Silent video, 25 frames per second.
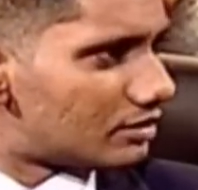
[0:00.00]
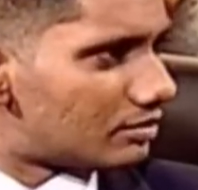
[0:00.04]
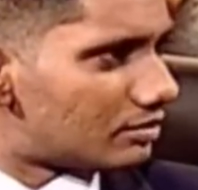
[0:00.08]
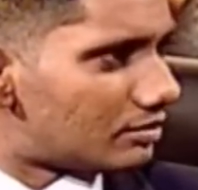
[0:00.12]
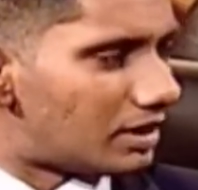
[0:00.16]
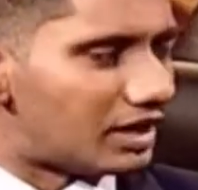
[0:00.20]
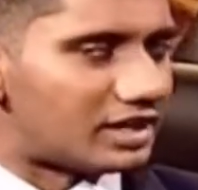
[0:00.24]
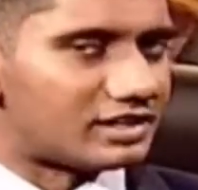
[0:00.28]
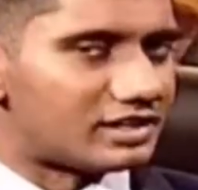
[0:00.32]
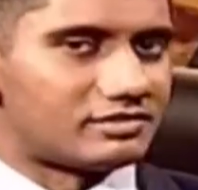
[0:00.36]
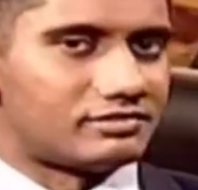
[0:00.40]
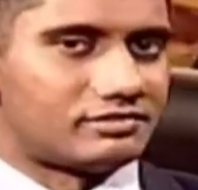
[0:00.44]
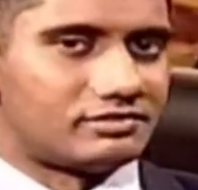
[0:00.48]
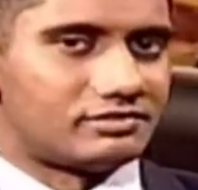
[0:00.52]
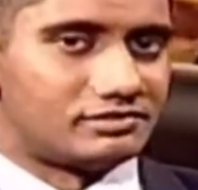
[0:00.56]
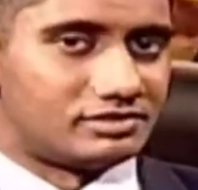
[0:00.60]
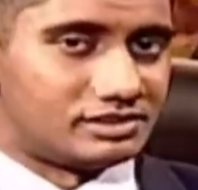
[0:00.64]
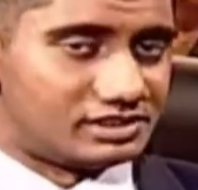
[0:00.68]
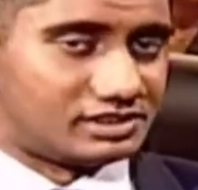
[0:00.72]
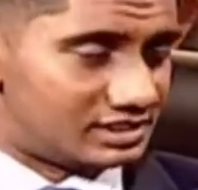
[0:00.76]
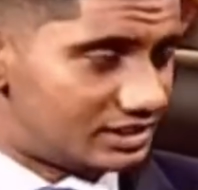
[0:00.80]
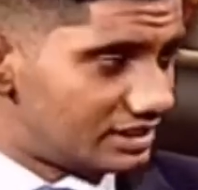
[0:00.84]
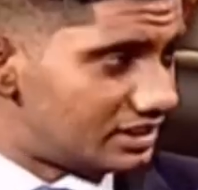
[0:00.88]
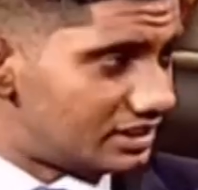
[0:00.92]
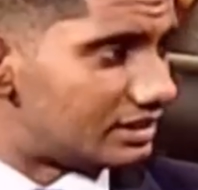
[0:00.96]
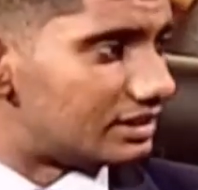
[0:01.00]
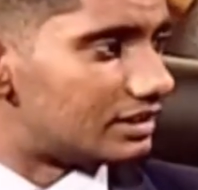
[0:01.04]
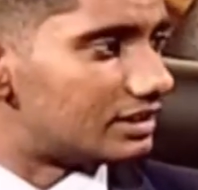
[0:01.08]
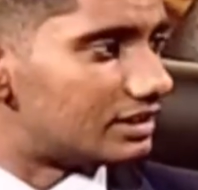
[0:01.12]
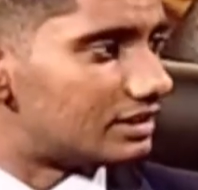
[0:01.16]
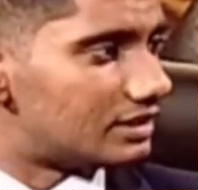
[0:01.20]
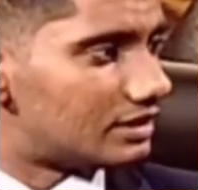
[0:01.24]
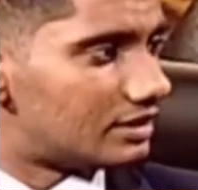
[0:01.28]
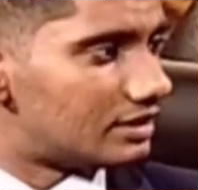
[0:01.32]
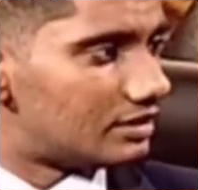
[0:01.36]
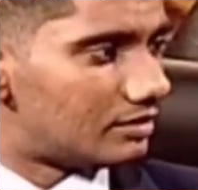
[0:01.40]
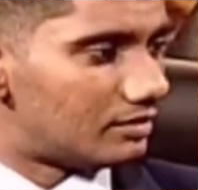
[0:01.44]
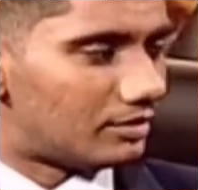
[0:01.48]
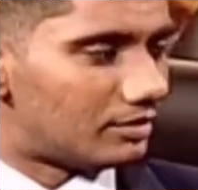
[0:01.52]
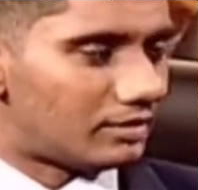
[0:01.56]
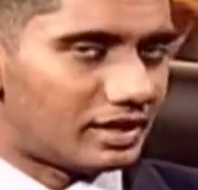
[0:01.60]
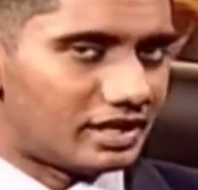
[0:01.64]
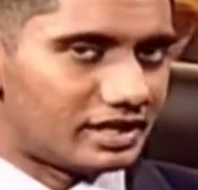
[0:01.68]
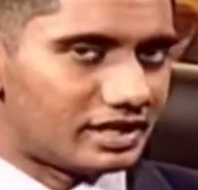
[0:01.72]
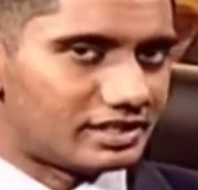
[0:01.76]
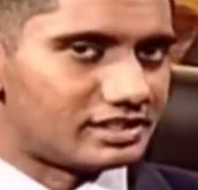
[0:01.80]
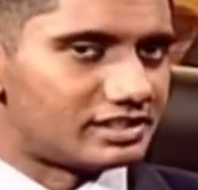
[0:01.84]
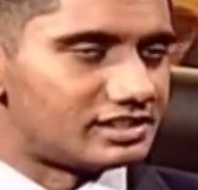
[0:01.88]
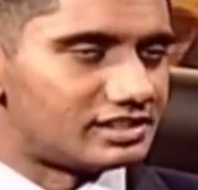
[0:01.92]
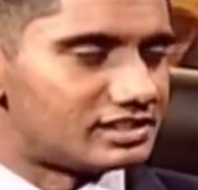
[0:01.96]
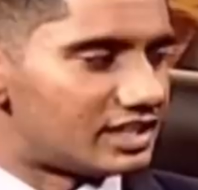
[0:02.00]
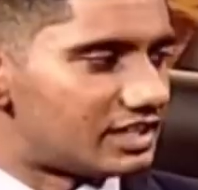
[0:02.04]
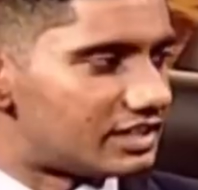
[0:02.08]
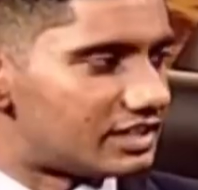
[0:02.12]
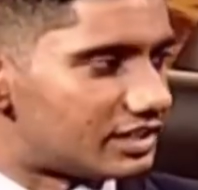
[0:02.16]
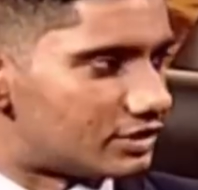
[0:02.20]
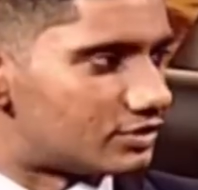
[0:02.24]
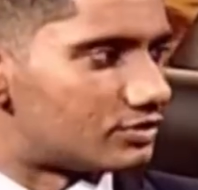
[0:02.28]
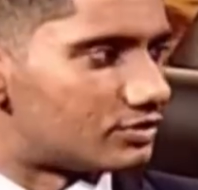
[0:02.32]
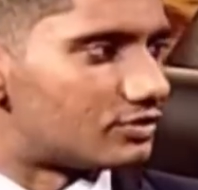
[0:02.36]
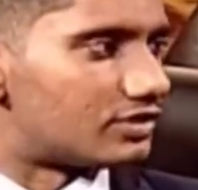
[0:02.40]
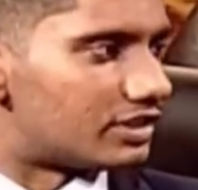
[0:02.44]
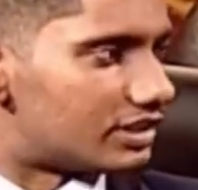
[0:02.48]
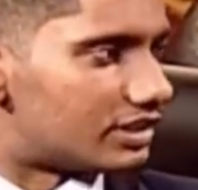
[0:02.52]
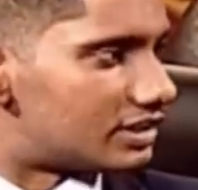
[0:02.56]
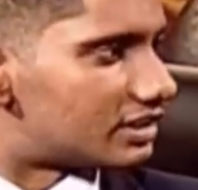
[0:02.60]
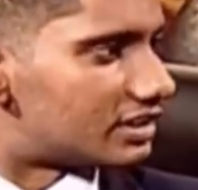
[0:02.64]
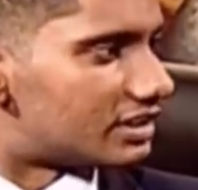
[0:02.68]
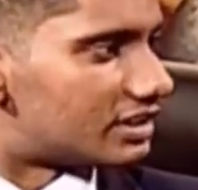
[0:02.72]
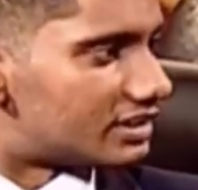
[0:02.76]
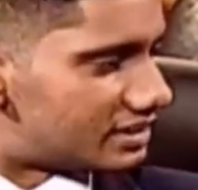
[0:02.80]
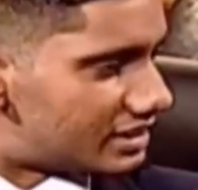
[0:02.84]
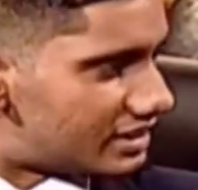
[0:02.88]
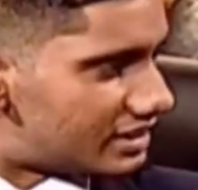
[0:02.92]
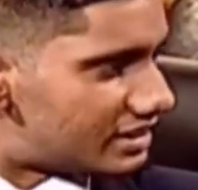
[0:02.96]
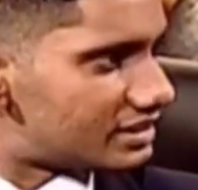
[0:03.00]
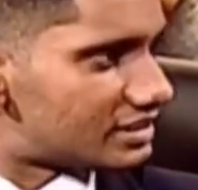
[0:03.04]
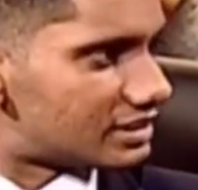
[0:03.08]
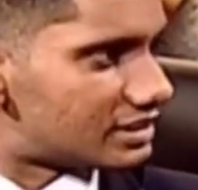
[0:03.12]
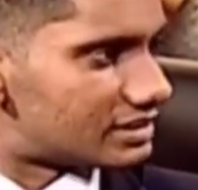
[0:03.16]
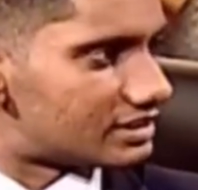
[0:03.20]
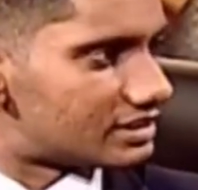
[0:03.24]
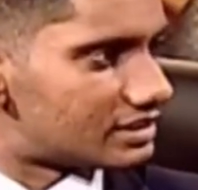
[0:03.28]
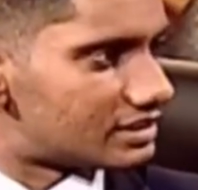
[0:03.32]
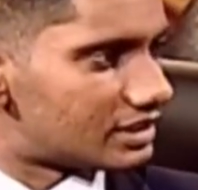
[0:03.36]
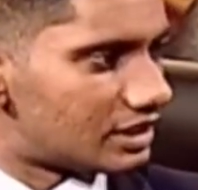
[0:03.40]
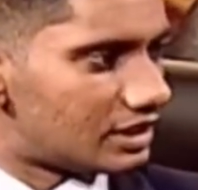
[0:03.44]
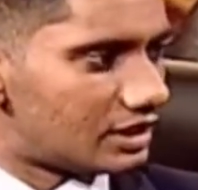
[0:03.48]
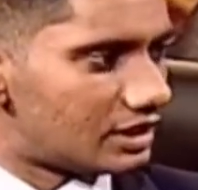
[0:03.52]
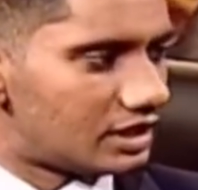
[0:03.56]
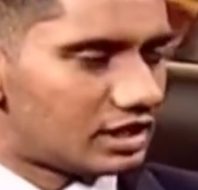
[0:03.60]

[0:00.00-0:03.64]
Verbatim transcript: but still parties are yet to reach a consensus.